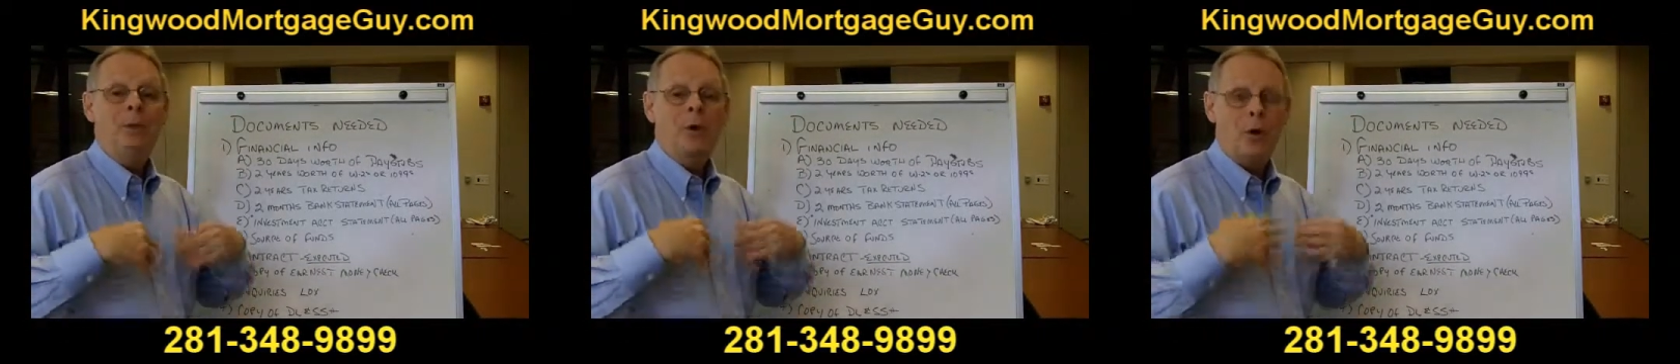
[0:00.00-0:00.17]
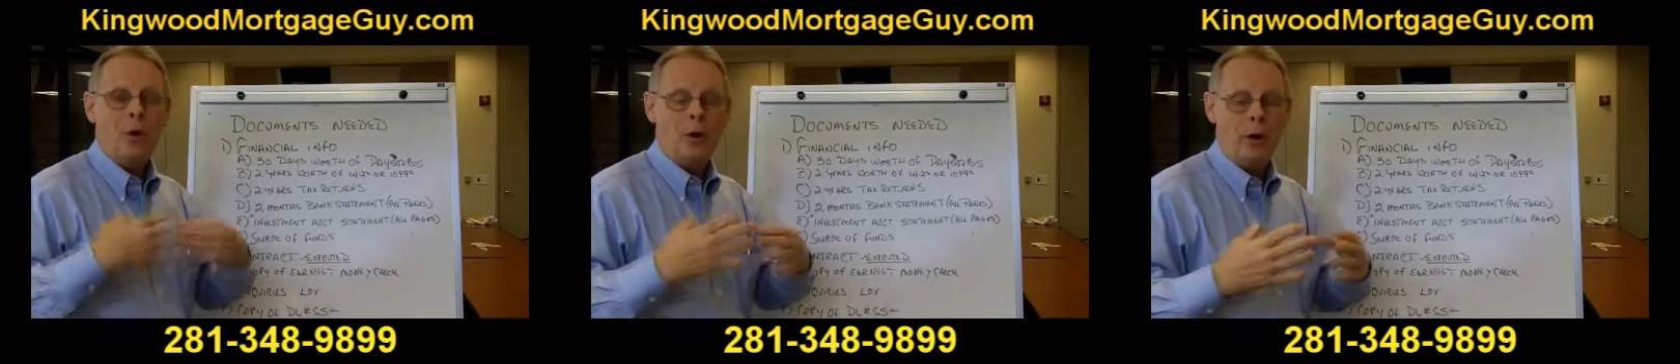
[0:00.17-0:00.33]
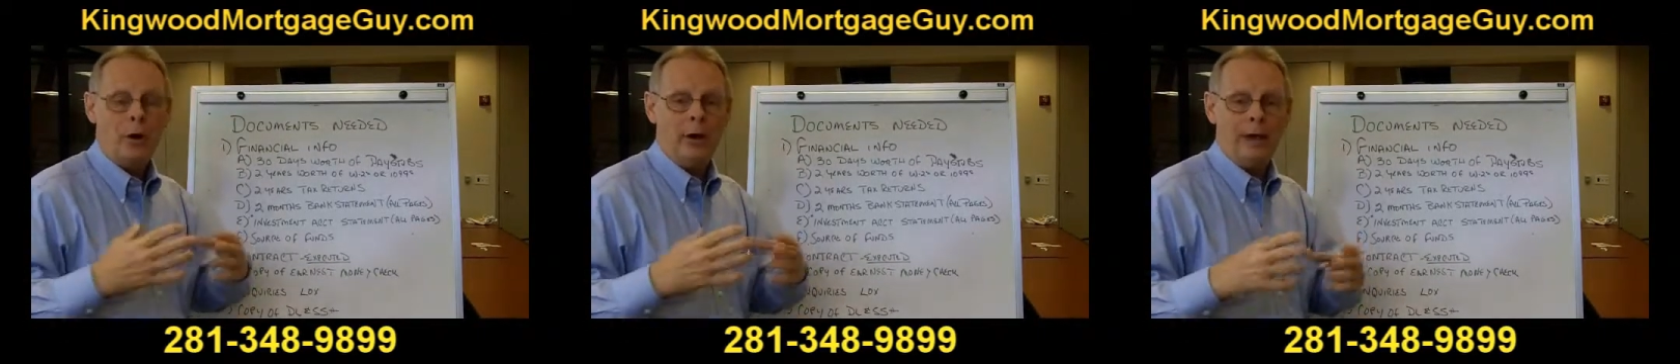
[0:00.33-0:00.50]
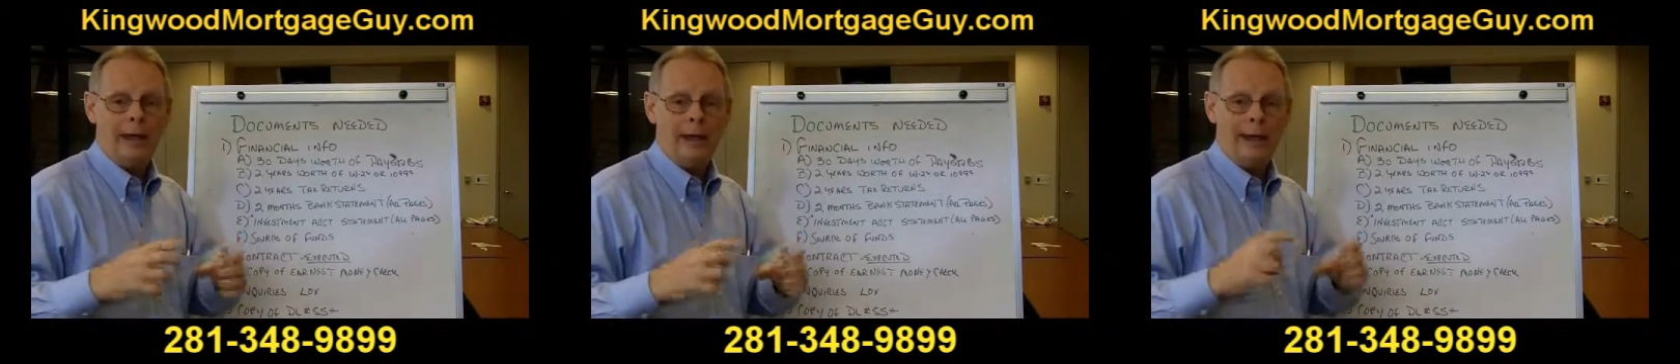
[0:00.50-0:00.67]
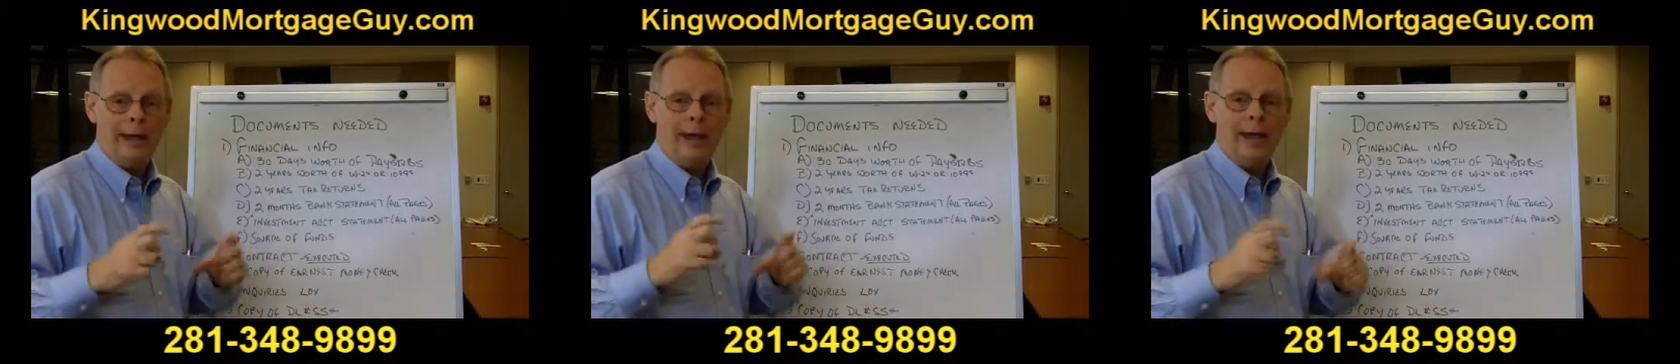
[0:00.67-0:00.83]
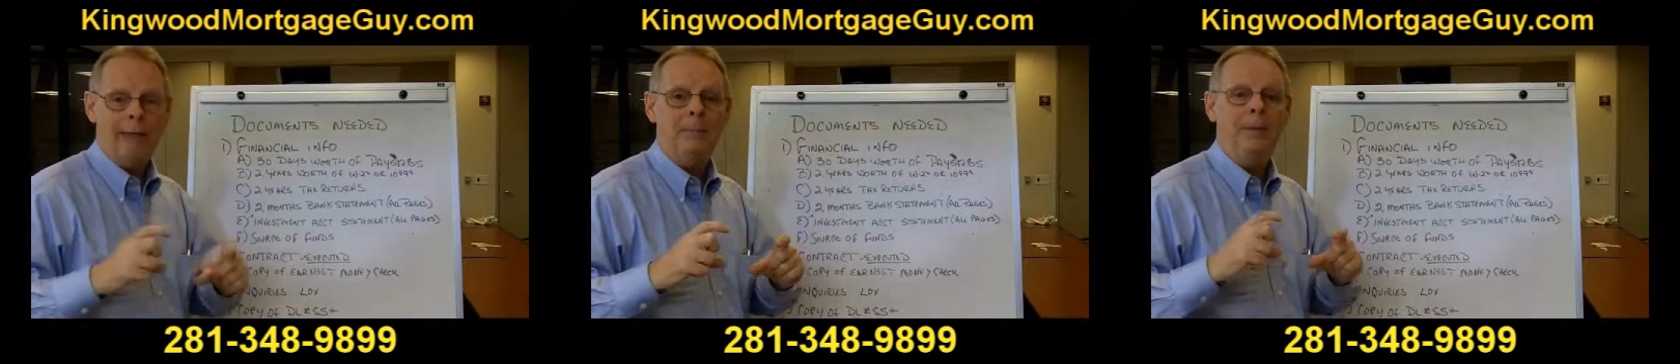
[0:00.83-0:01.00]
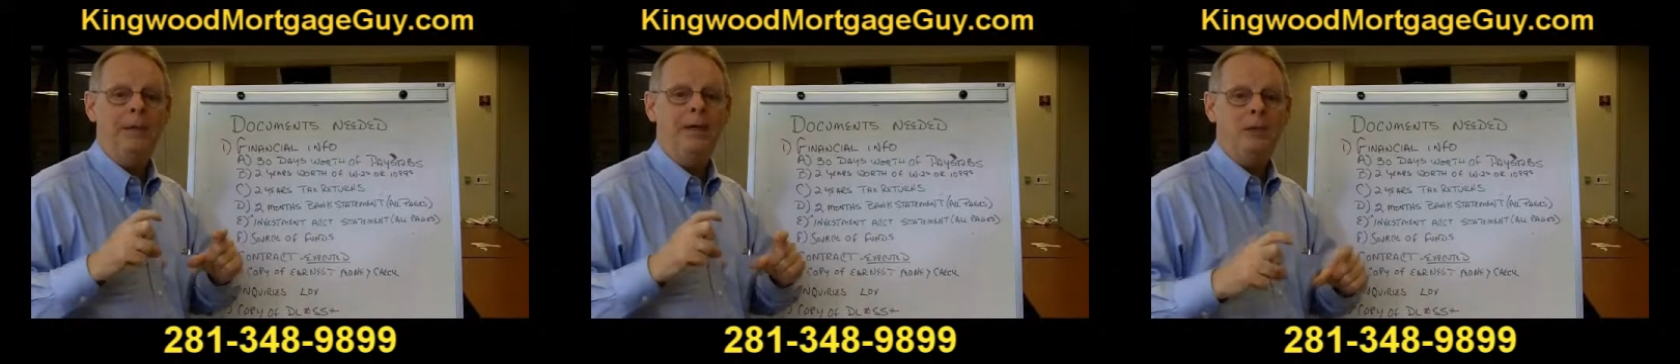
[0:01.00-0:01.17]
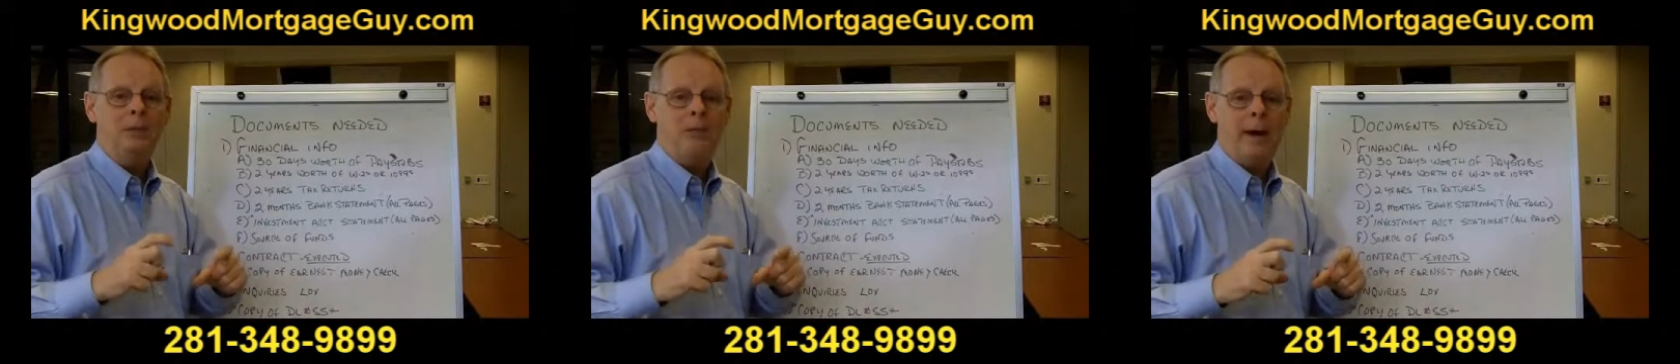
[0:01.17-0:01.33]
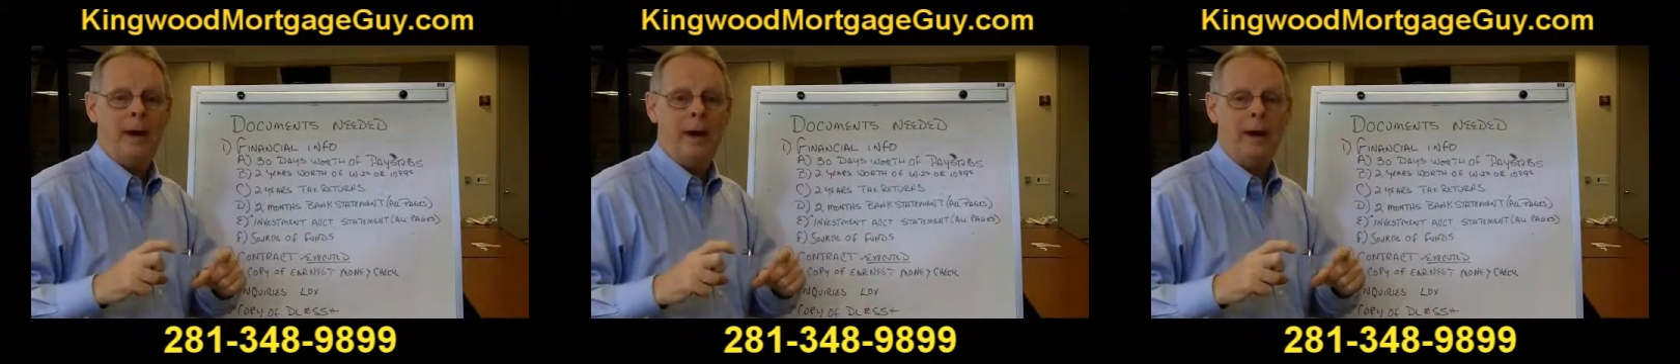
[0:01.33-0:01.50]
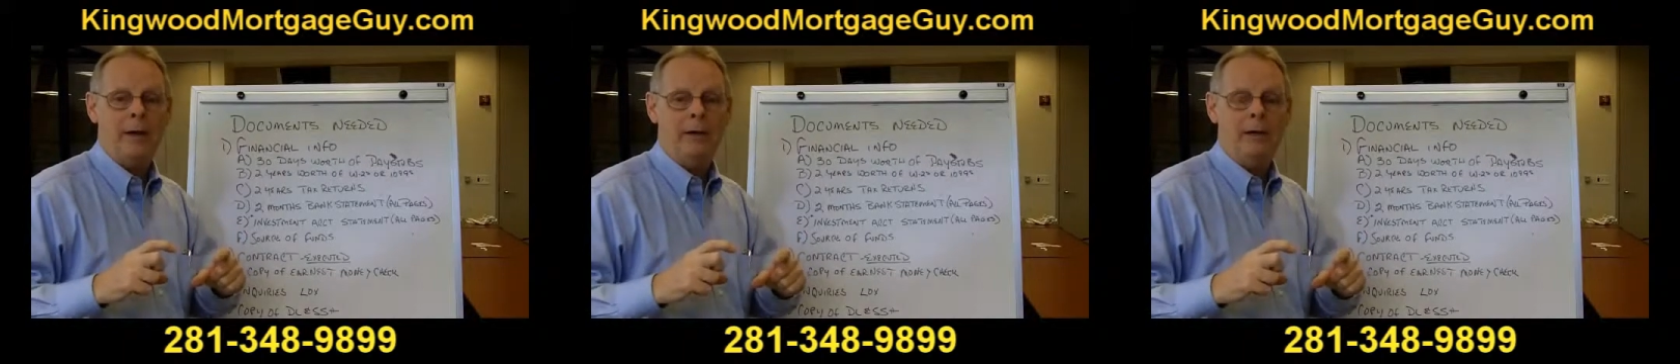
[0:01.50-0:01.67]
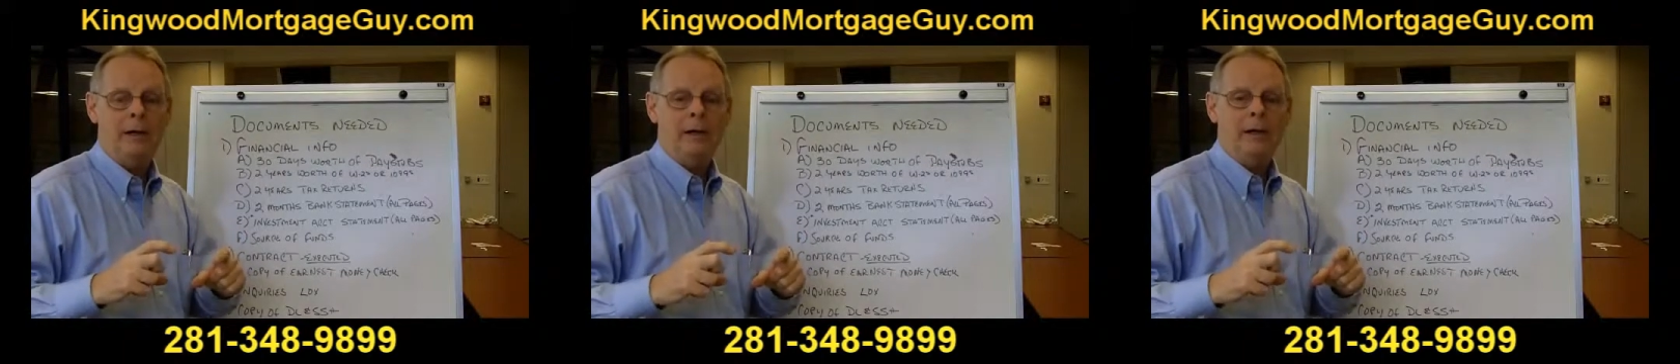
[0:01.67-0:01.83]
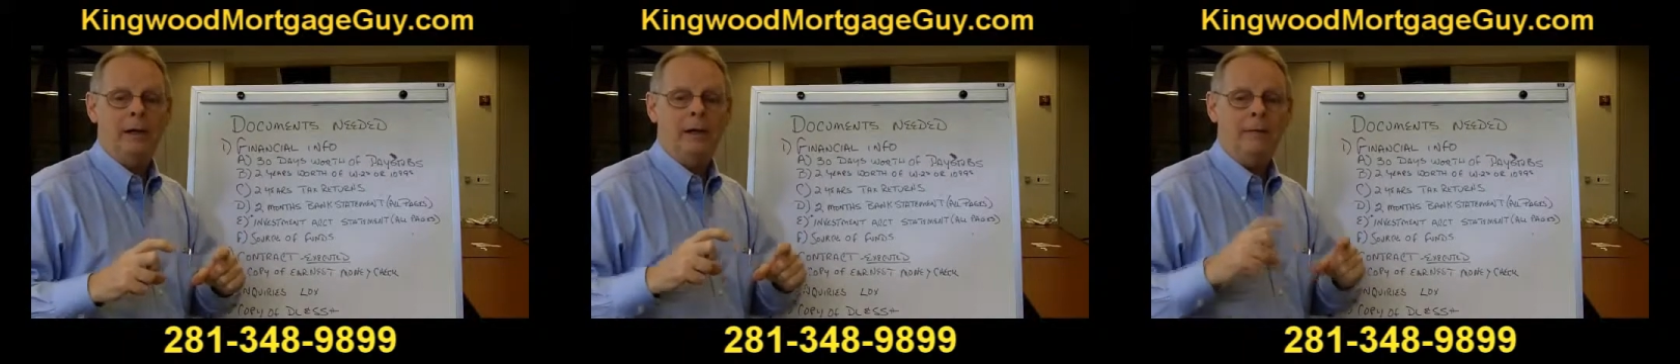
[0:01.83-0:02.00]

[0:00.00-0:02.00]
current. It can't be expired.